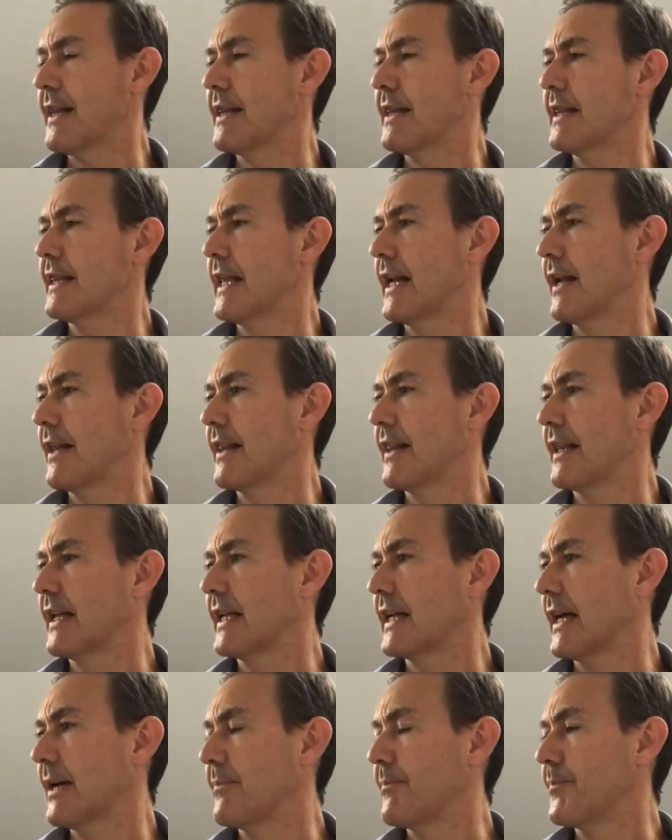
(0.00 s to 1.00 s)
and then I
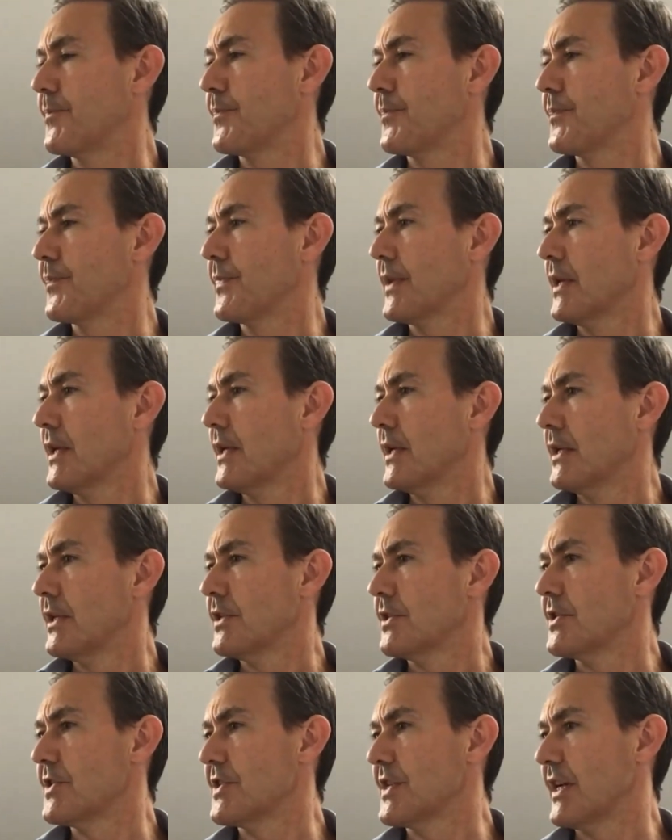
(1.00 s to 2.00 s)
think
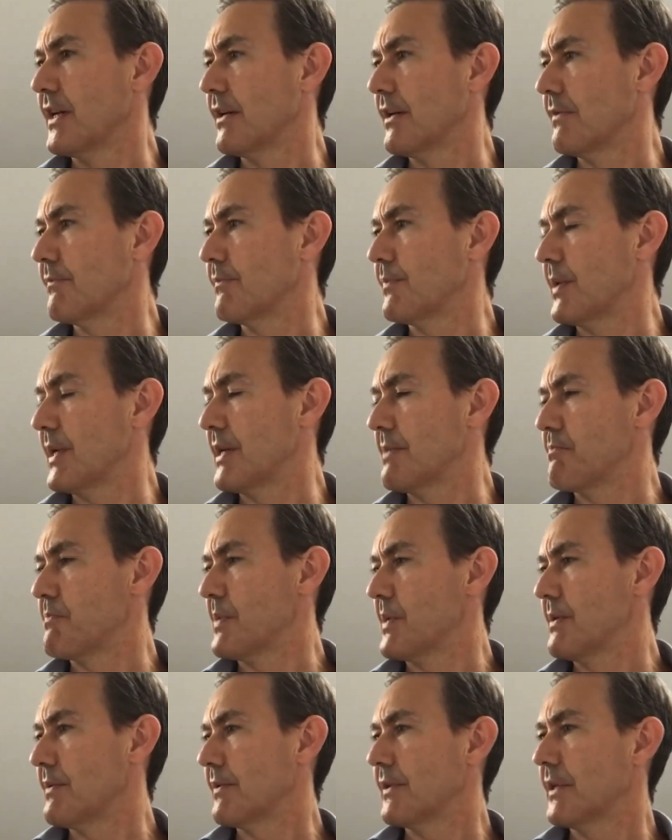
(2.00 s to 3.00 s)
just a
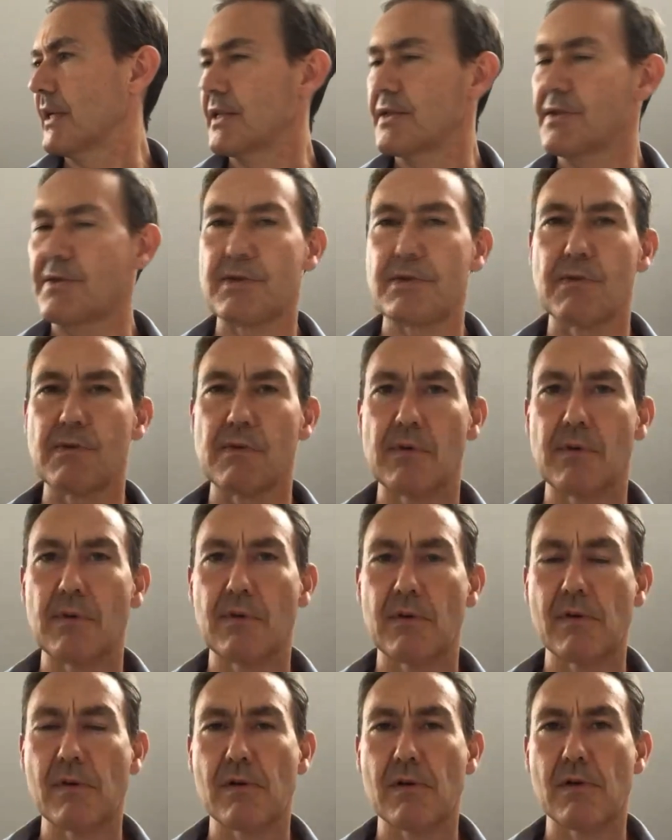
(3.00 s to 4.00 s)
last
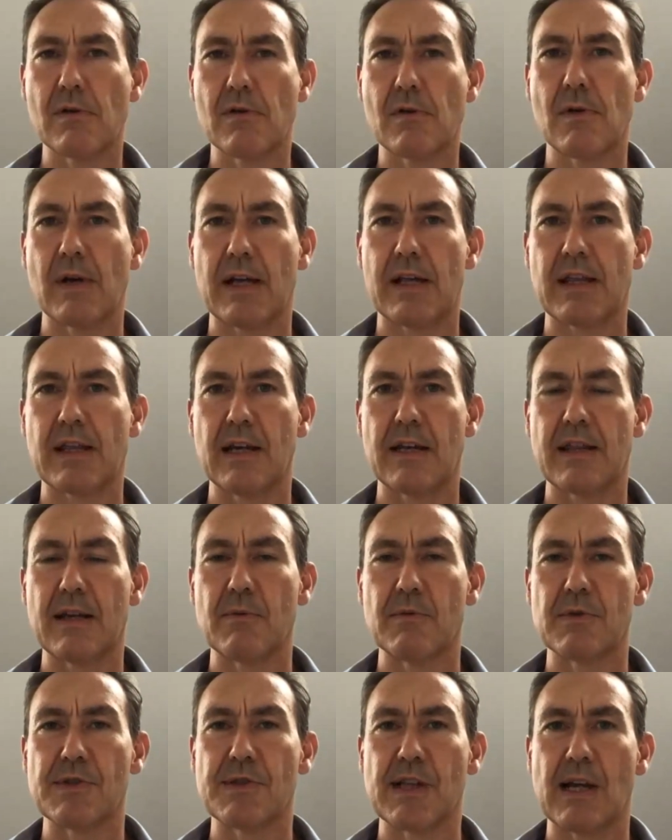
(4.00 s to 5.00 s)
quick thing I
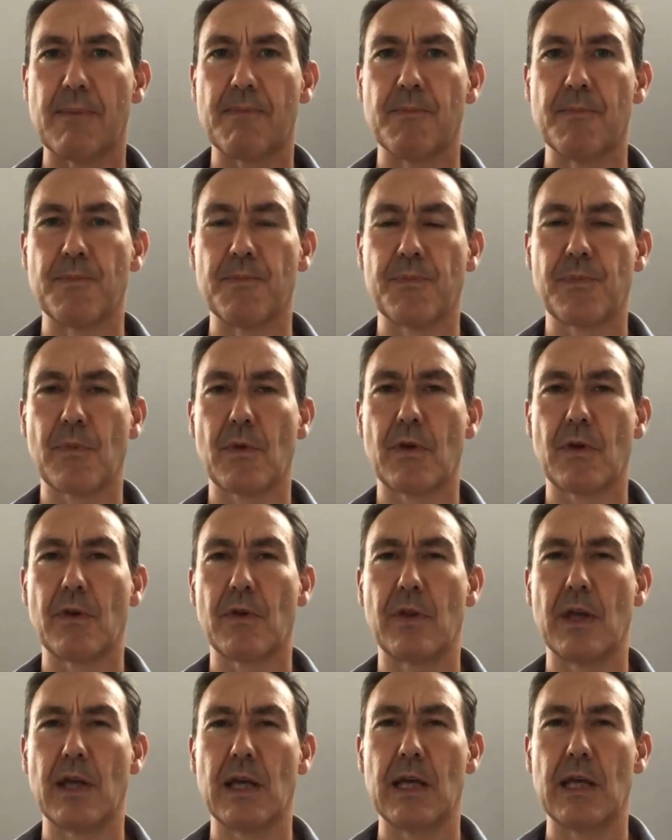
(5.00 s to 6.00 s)
think was
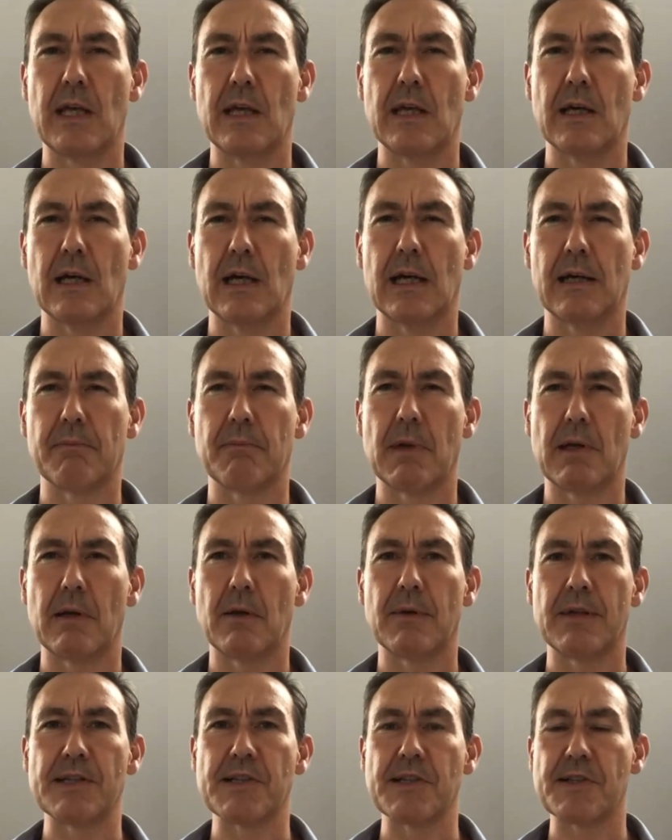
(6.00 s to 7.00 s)

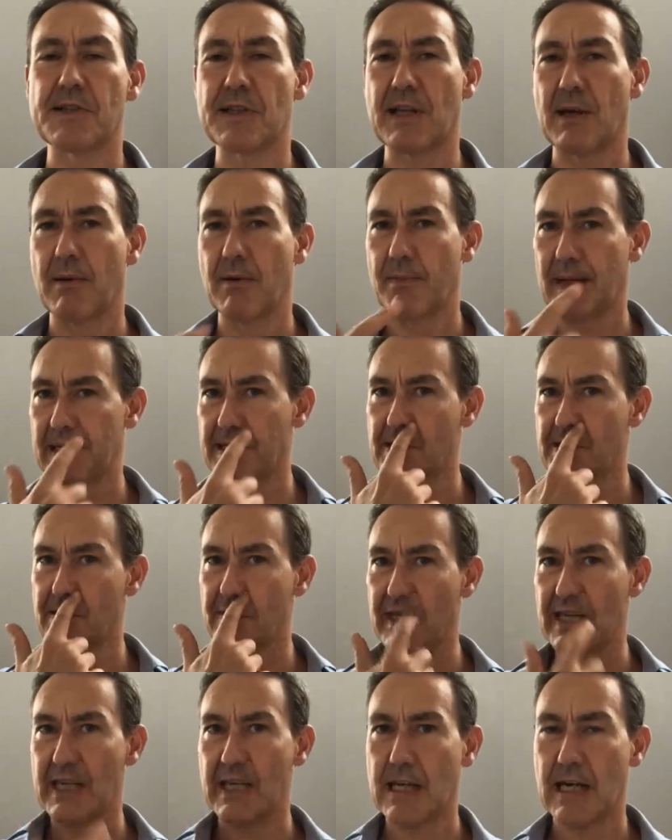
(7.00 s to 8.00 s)
Louise, just coming back to
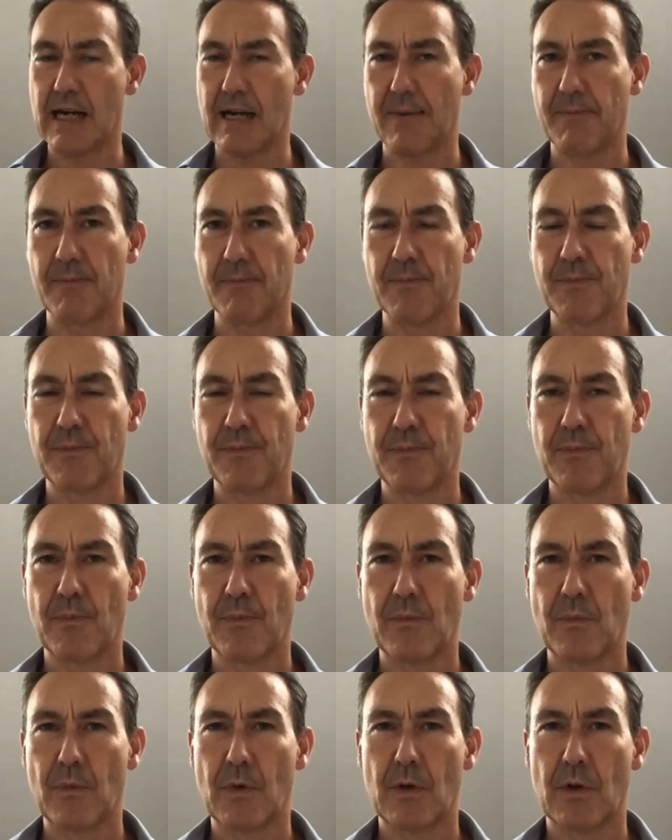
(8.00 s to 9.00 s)
the
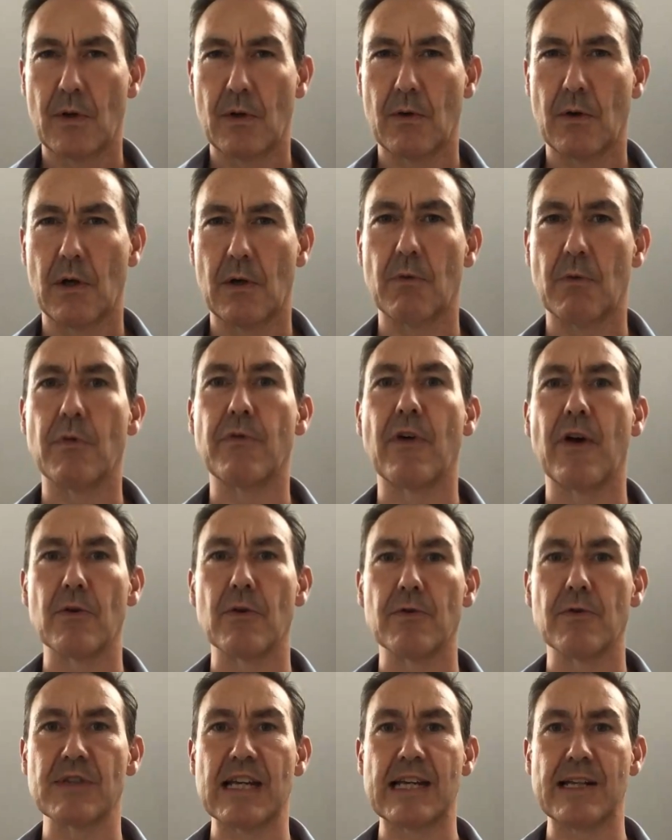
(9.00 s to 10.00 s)

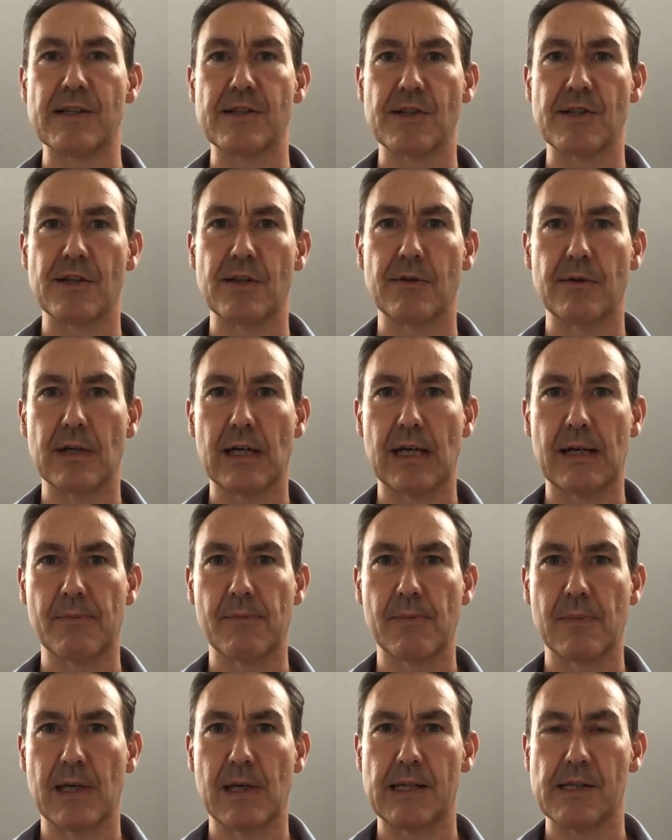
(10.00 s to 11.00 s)
referrals into
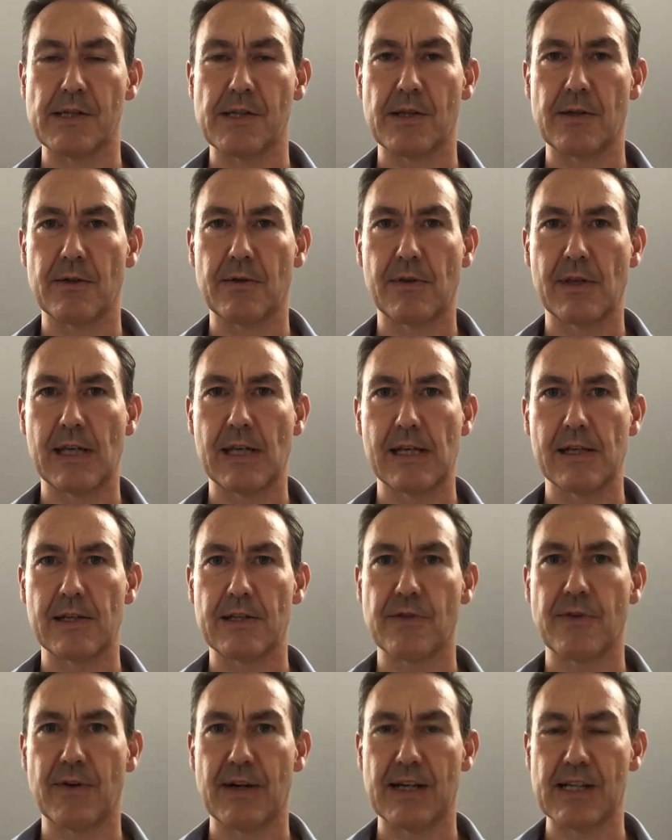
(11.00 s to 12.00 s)
the
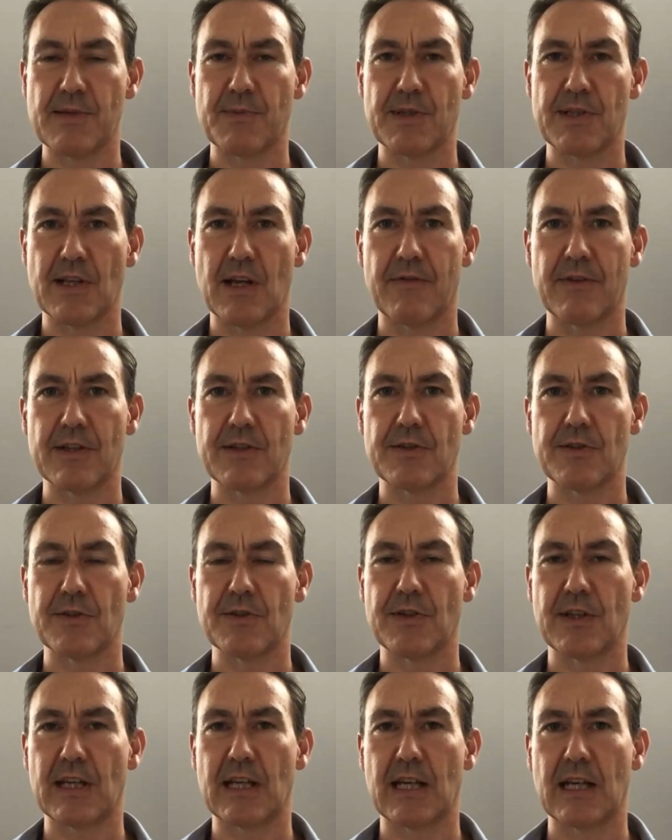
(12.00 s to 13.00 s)
severe asthma service,
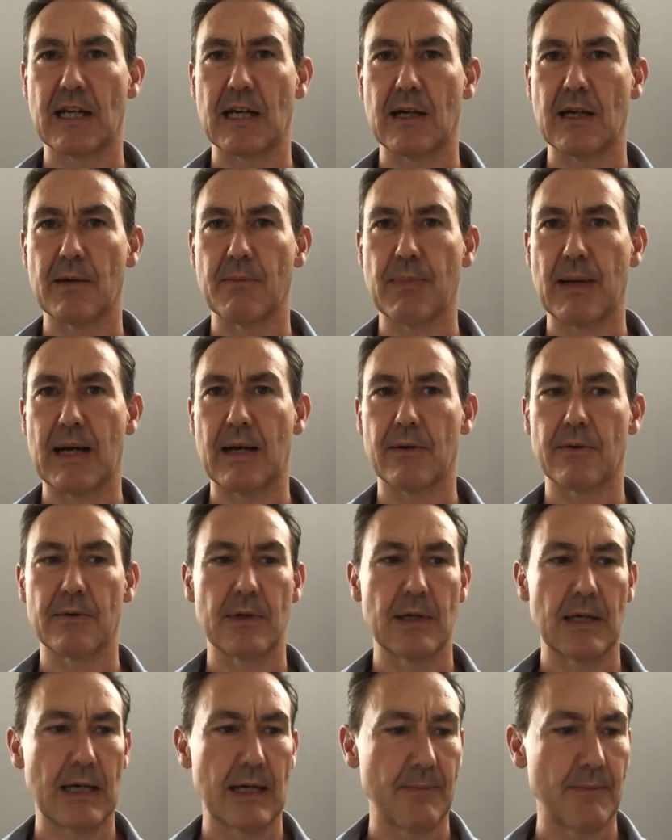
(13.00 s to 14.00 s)
and just thinking about
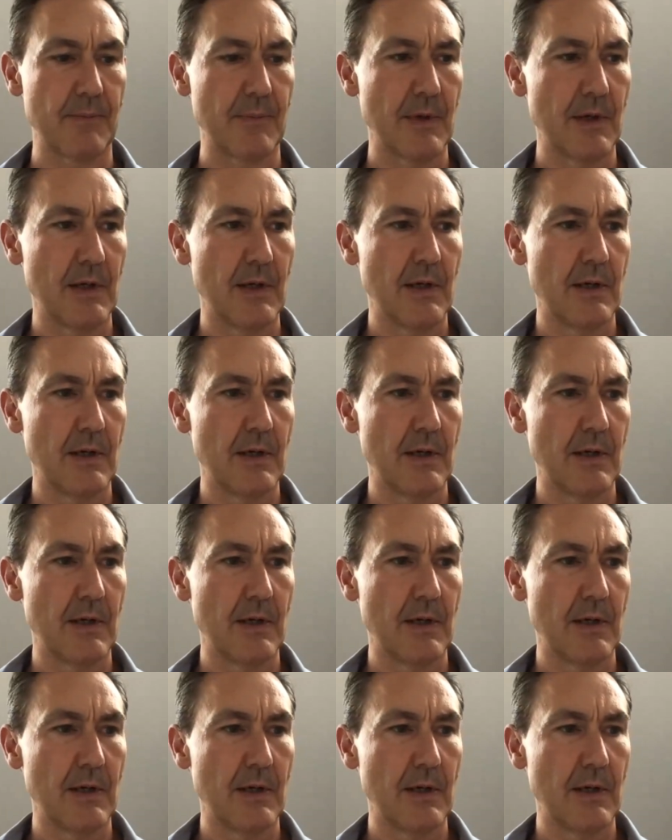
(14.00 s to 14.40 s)
kind